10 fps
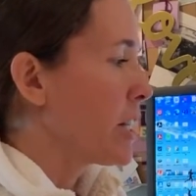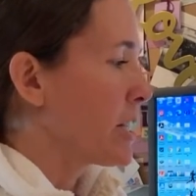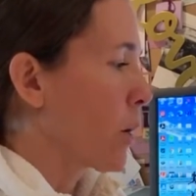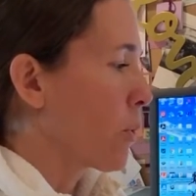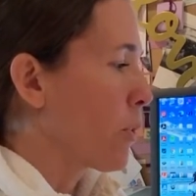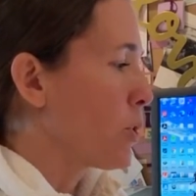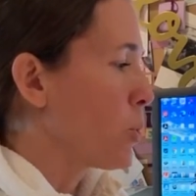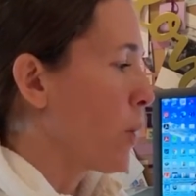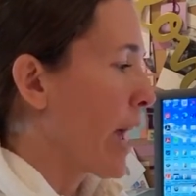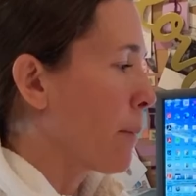Download the
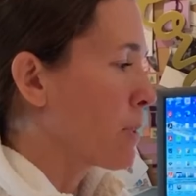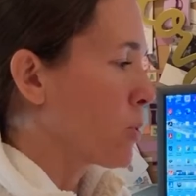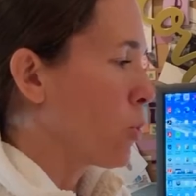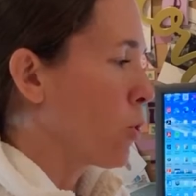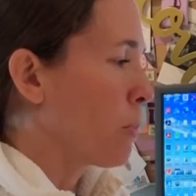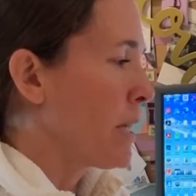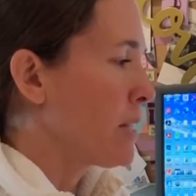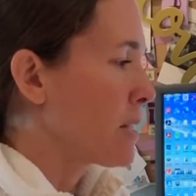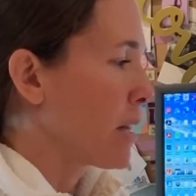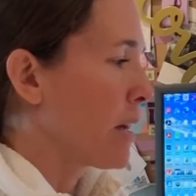two apps, Google Meet